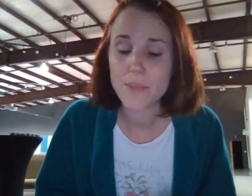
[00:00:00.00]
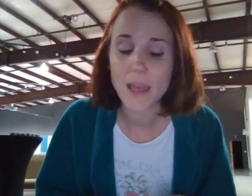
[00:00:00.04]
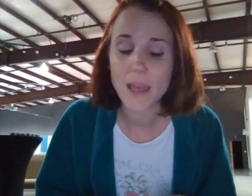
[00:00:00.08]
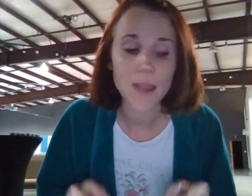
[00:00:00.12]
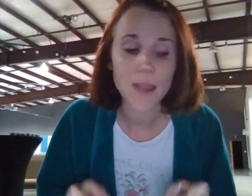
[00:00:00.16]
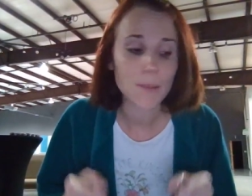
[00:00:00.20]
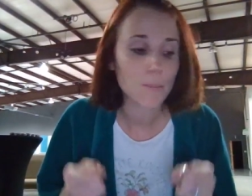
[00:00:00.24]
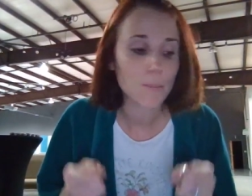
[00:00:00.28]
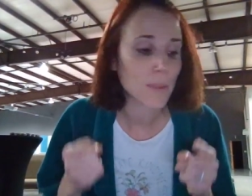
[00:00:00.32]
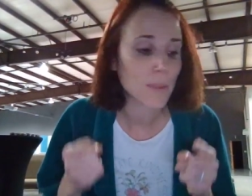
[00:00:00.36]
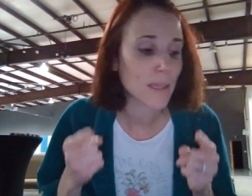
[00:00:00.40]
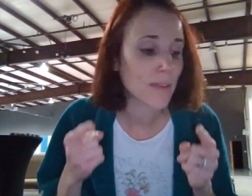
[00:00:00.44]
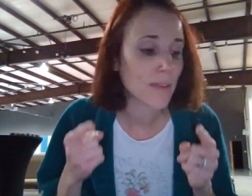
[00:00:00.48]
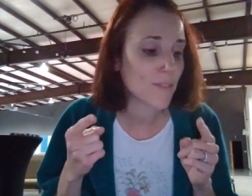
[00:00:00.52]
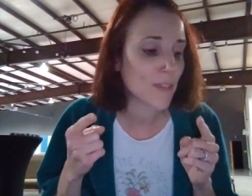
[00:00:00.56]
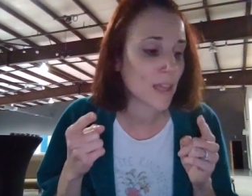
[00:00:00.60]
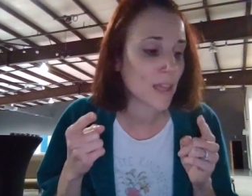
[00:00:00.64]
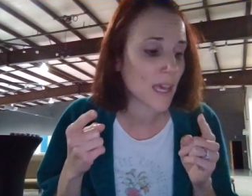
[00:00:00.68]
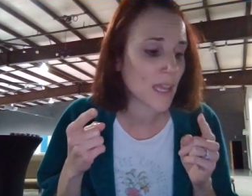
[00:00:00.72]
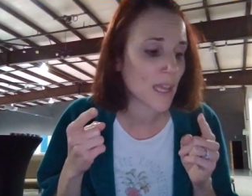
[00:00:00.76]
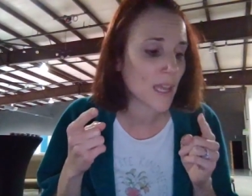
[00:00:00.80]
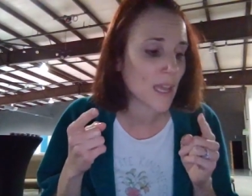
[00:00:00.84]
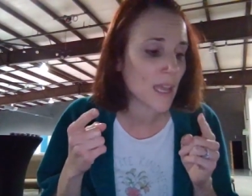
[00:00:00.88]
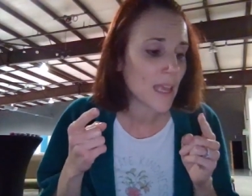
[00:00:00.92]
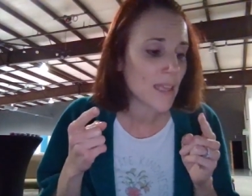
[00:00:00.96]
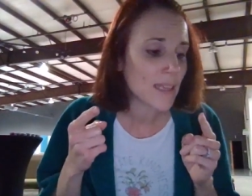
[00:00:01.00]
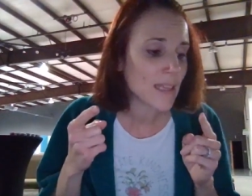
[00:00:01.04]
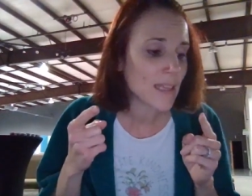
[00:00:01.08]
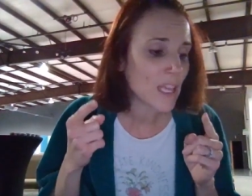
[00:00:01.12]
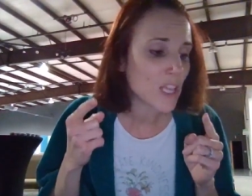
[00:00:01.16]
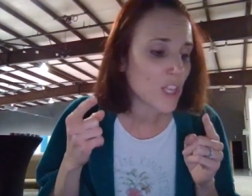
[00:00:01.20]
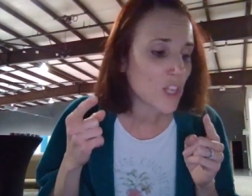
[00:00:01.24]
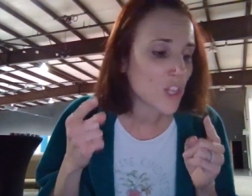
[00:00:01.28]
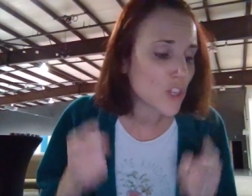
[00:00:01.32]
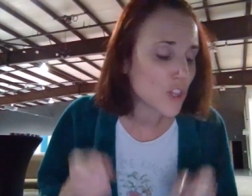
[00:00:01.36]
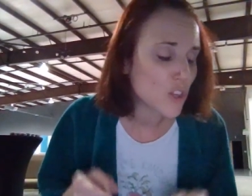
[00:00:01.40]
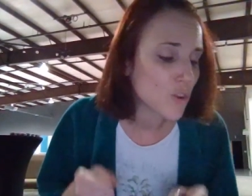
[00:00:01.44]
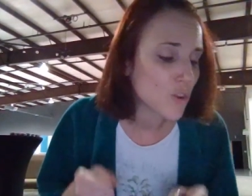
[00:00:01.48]
I believe that that
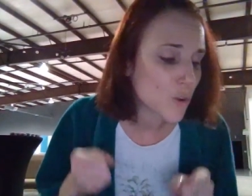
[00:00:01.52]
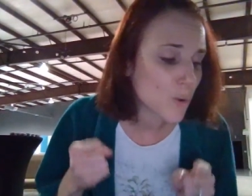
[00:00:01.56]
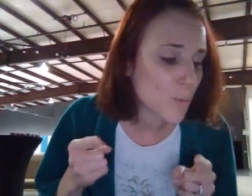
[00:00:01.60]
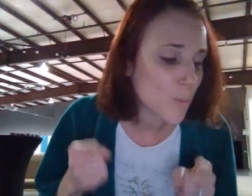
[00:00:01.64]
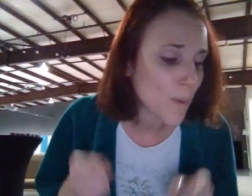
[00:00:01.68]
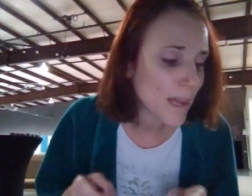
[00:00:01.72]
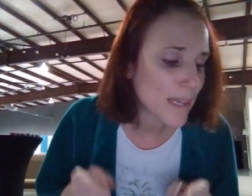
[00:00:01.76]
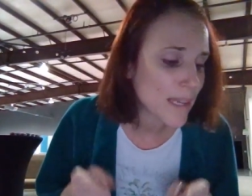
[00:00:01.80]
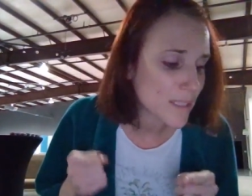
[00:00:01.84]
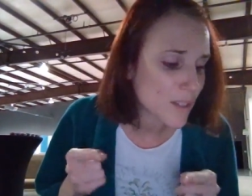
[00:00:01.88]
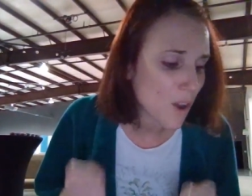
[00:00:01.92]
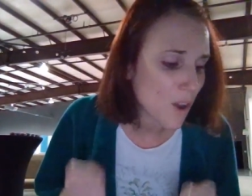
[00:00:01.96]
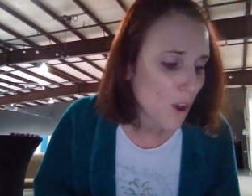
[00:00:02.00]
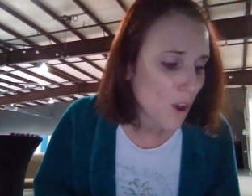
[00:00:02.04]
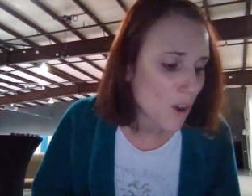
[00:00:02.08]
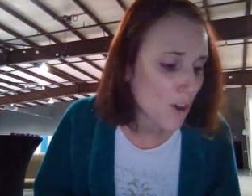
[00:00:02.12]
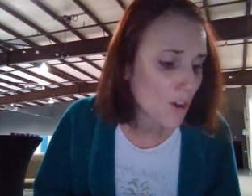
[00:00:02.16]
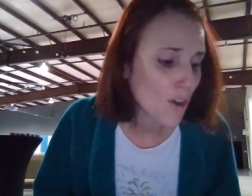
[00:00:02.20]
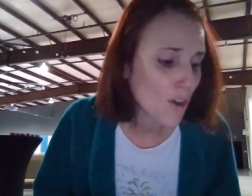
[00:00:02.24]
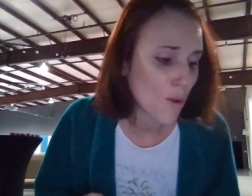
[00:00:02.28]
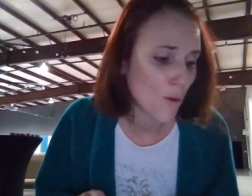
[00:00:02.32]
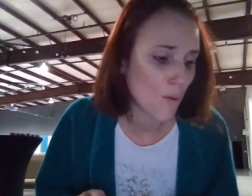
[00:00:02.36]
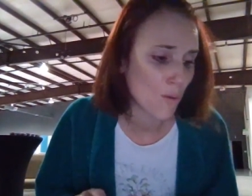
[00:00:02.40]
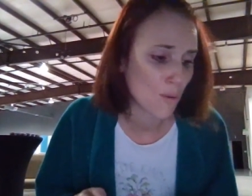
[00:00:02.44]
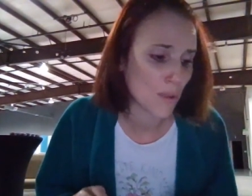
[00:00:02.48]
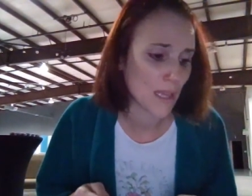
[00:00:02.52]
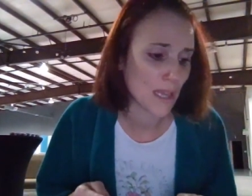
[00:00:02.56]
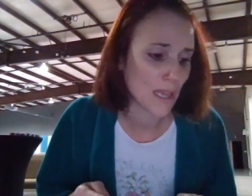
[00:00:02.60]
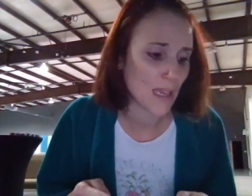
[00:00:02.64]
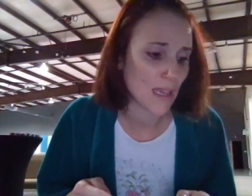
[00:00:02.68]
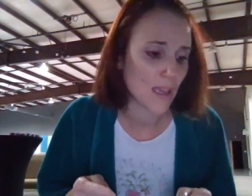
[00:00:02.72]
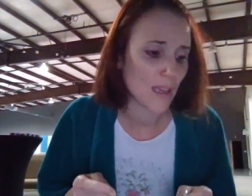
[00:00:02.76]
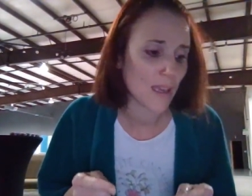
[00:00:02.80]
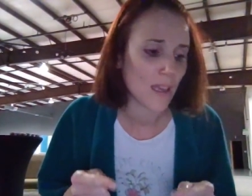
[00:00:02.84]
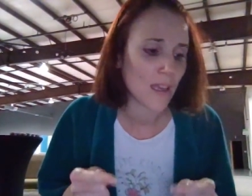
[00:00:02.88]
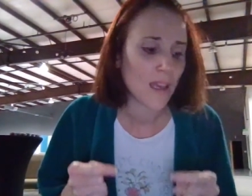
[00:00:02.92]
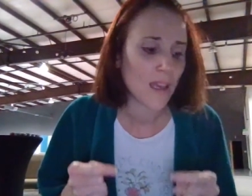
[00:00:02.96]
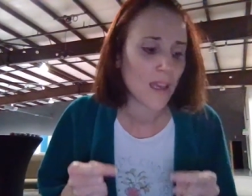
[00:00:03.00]
your ways are holy,